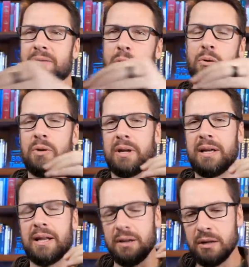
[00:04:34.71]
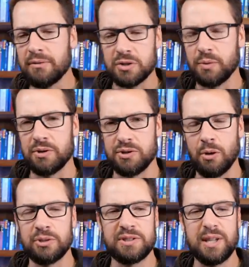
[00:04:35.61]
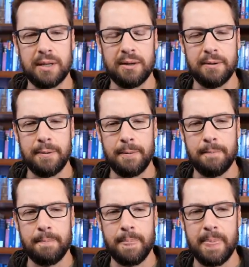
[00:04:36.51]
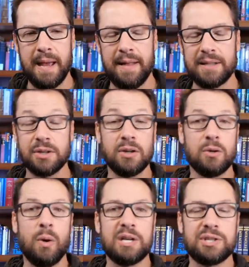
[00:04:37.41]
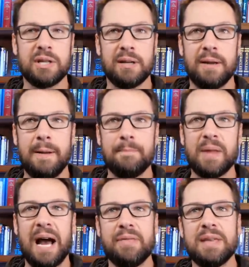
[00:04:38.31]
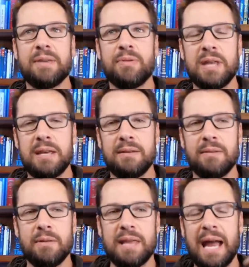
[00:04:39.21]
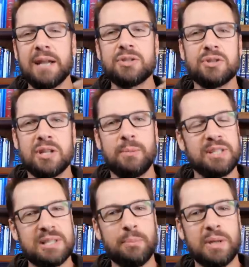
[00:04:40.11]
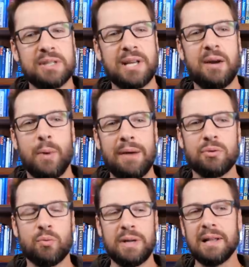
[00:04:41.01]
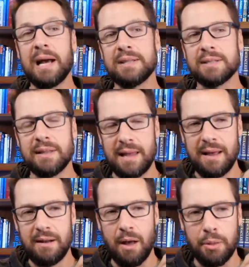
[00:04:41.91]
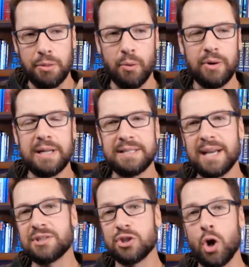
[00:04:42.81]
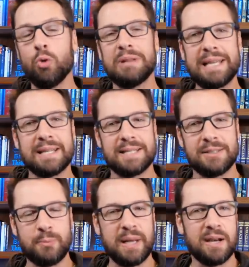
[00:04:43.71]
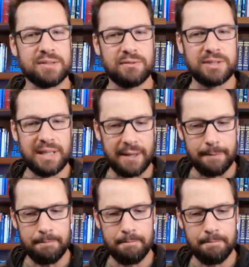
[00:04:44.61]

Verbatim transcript: of authority in a universe where there's no sin? That's a good question. I think the the answer is going to be simply to say we have to realize that authority doesn't only exist because of sin